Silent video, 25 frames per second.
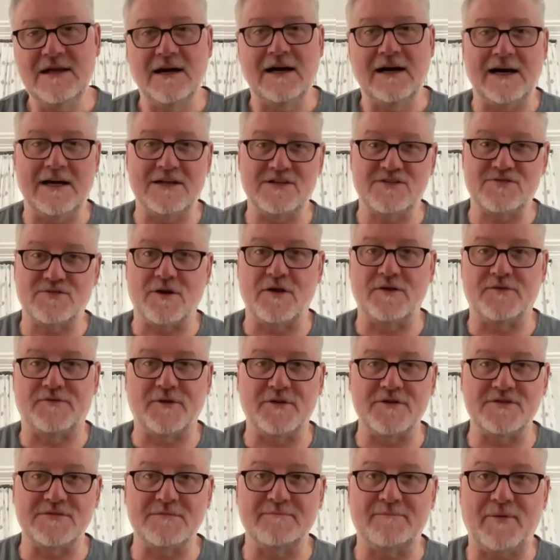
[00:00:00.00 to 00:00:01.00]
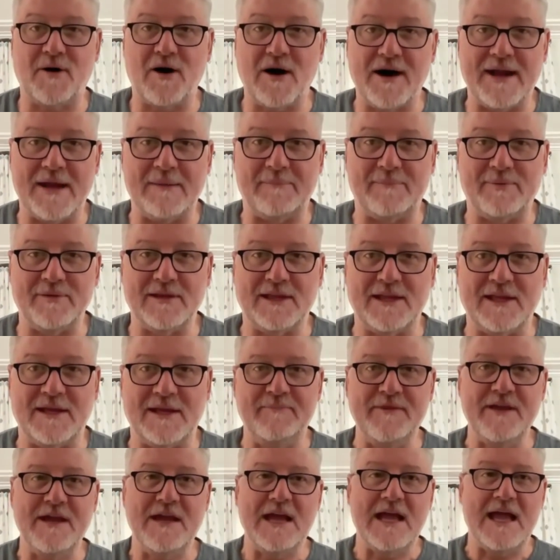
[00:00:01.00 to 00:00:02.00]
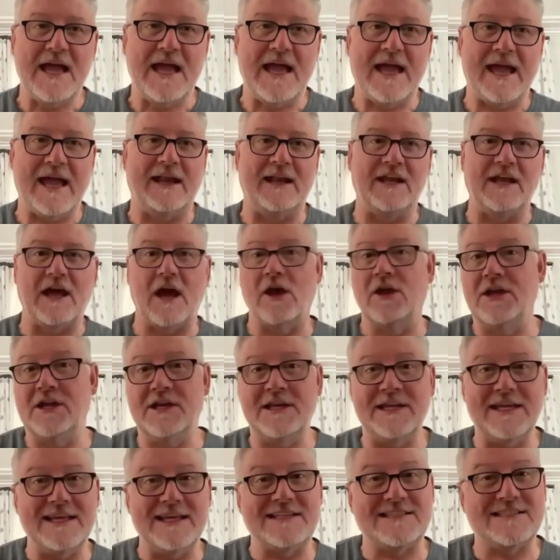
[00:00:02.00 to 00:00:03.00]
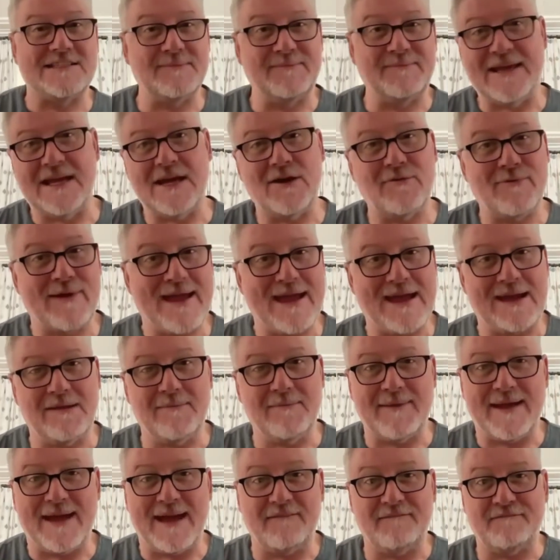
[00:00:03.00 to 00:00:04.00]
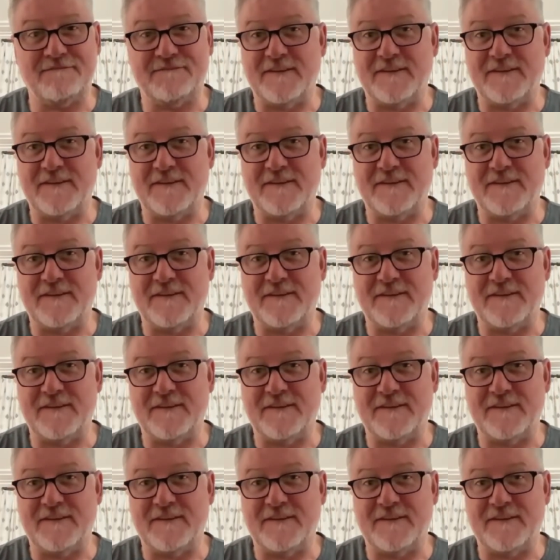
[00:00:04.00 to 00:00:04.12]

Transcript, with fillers: throw some pineapple in, and it only needs to be around about